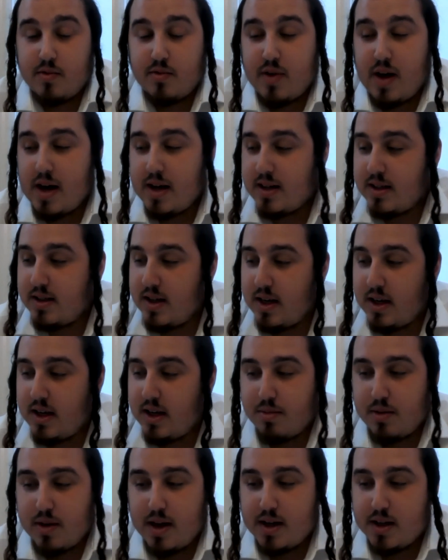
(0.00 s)

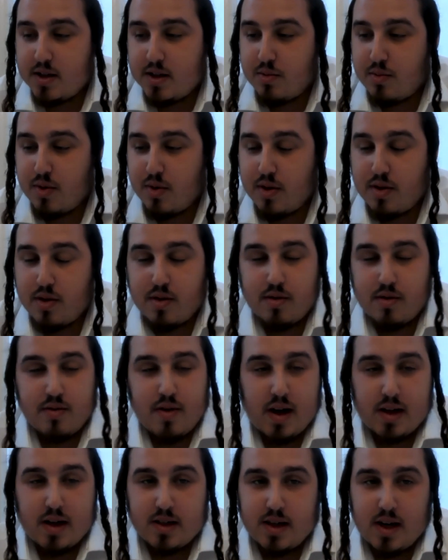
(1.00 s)
Fascinating place with
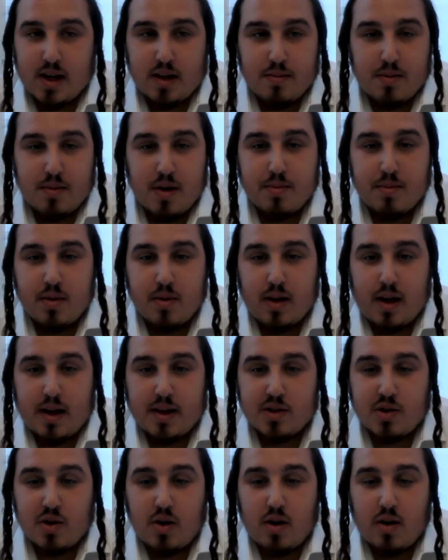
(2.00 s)
fascinating people. I
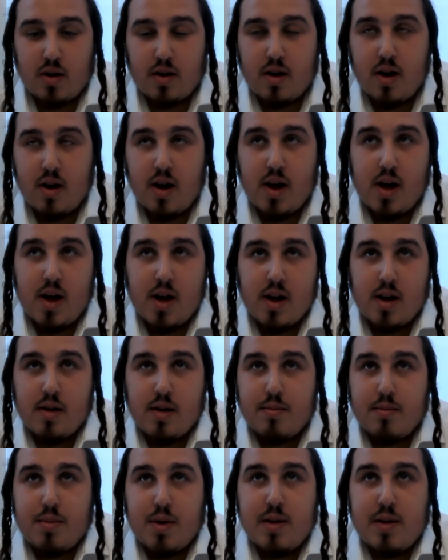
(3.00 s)
saw
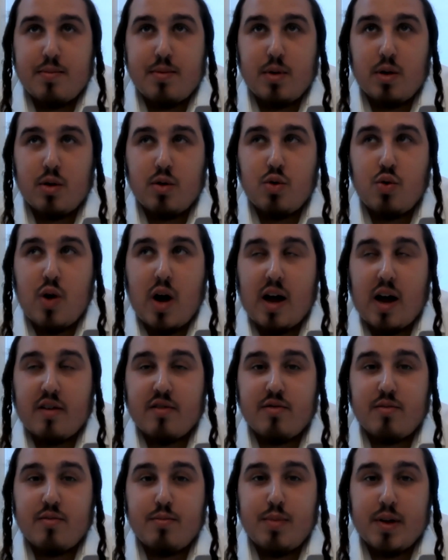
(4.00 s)
people who
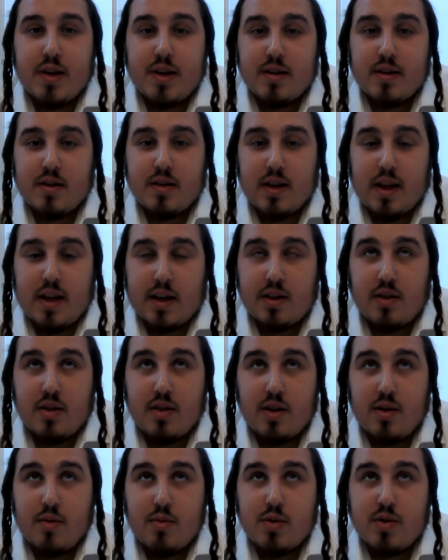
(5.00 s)
have been
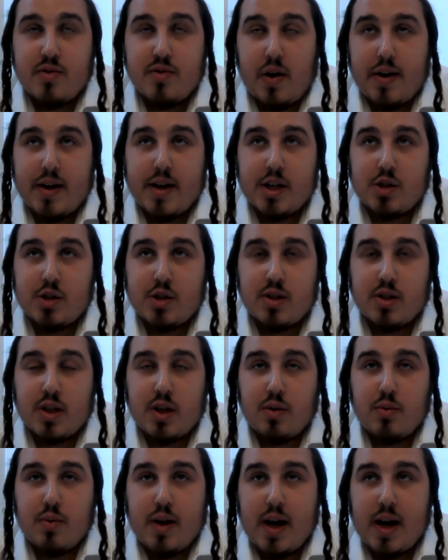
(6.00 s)
it was very
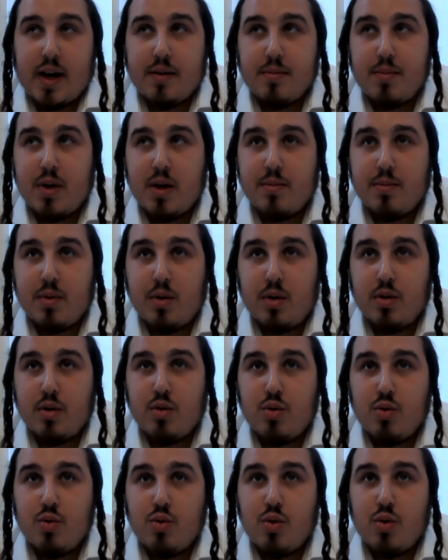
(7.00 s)
interesting. We had people
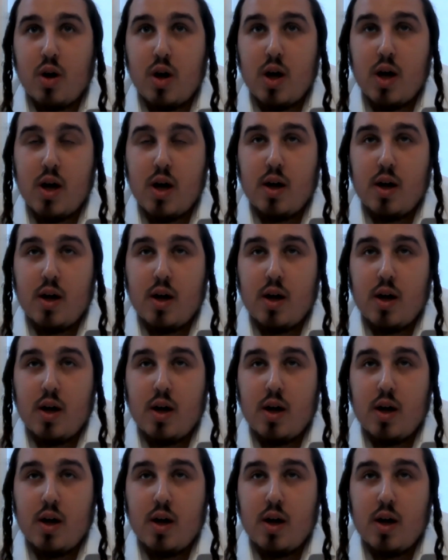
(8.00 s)
who